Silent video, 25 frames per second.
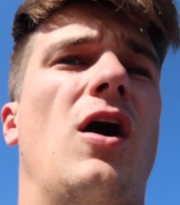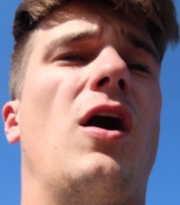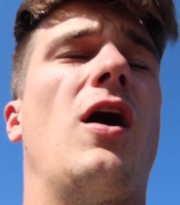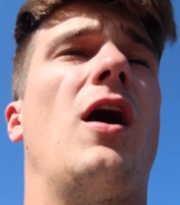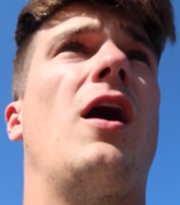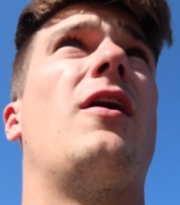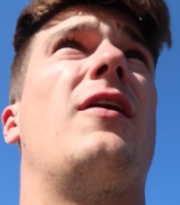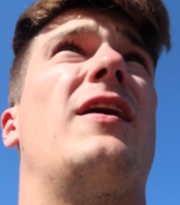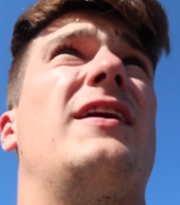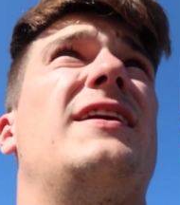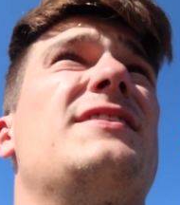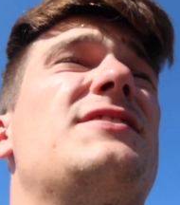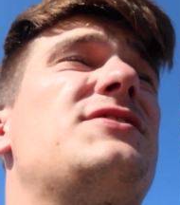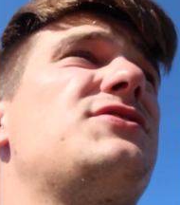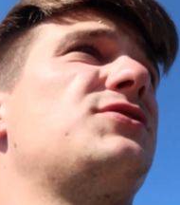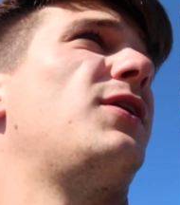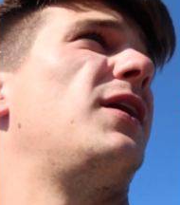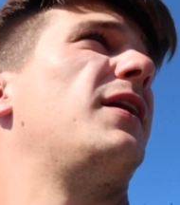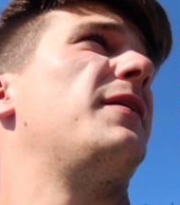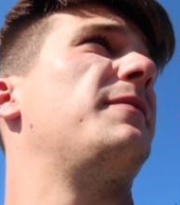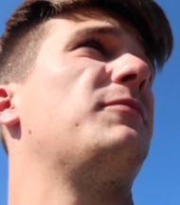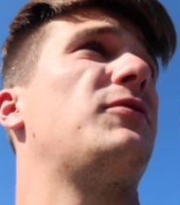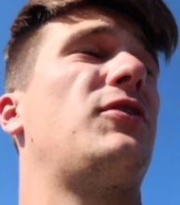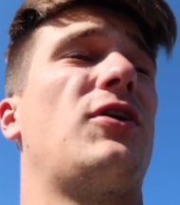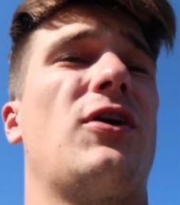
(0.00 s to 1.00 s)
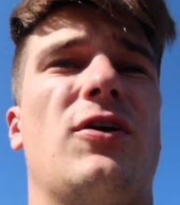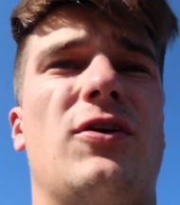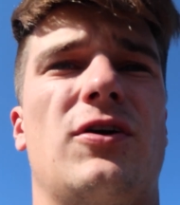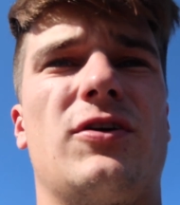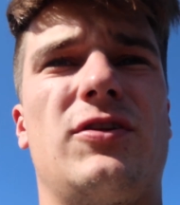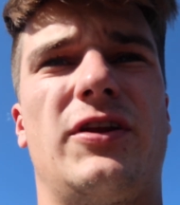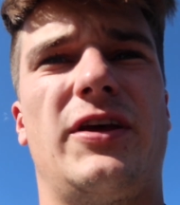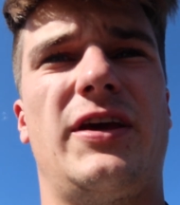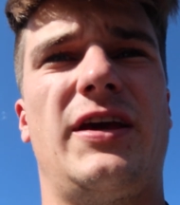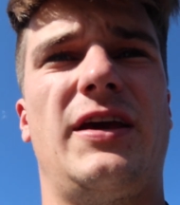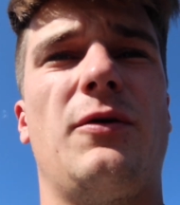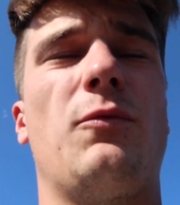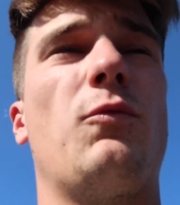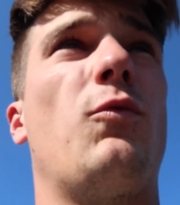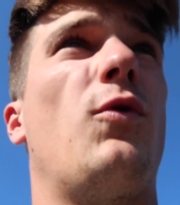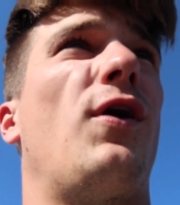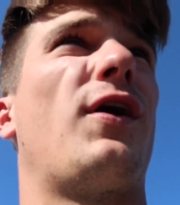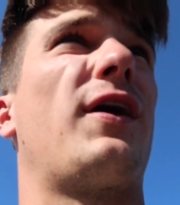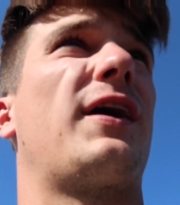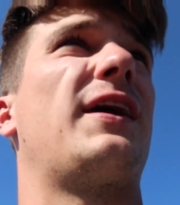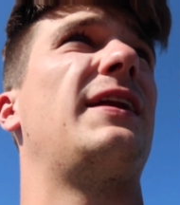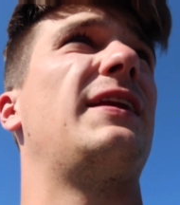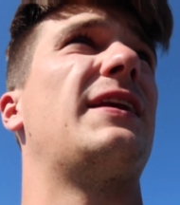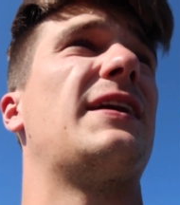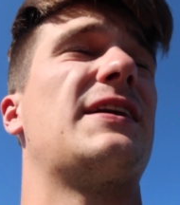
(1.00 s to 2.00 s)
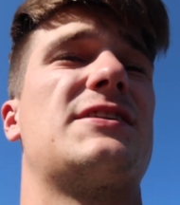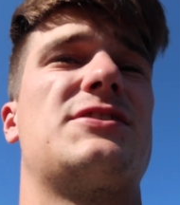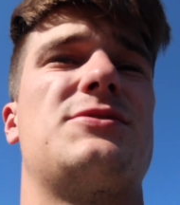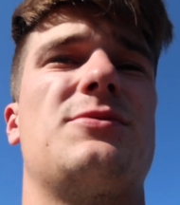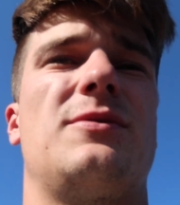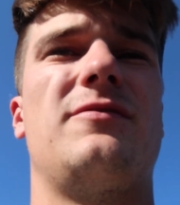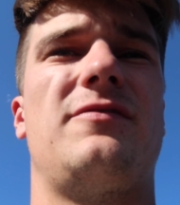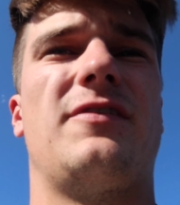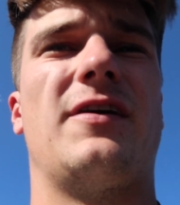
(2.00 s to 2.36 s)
Alright, so I'm currently walking next to a